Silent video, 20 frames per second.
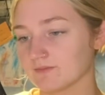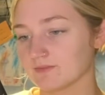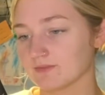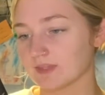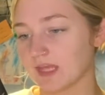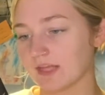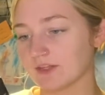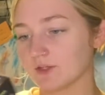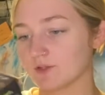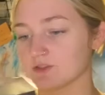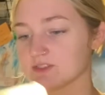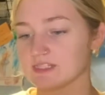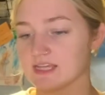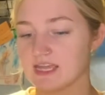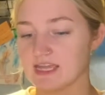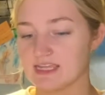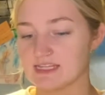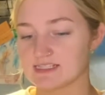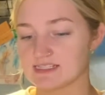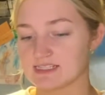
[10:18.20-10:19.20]
And there's
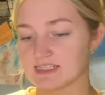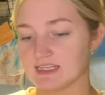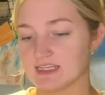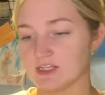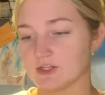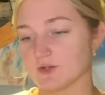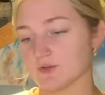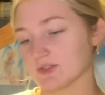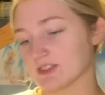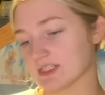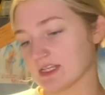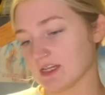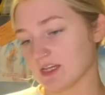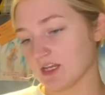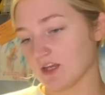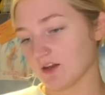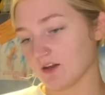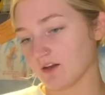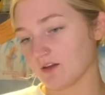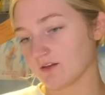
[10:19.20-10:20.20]
8 taquitos in
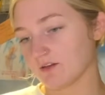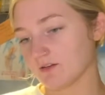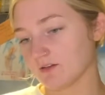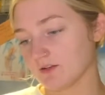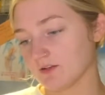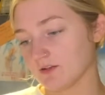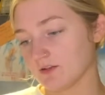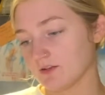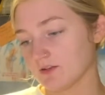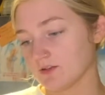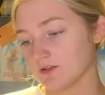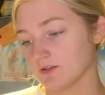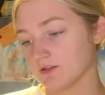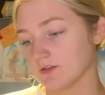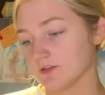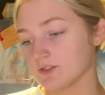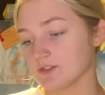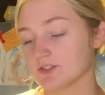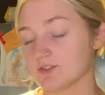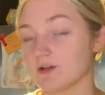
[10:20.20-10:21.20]
here.
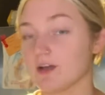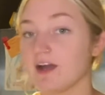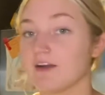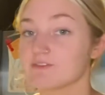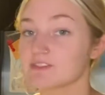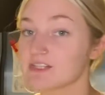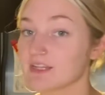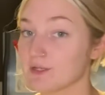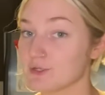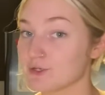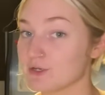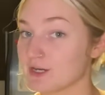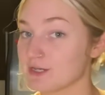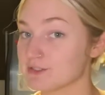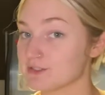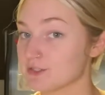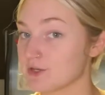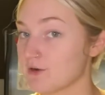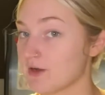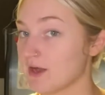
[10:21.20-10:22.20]
So I'll have to let you guys
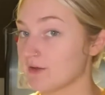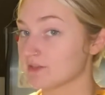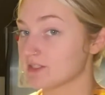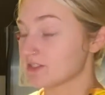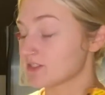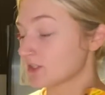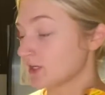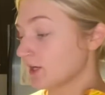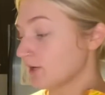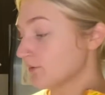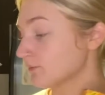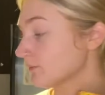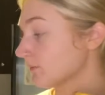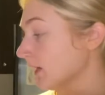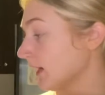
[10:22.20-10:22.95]
know how these go.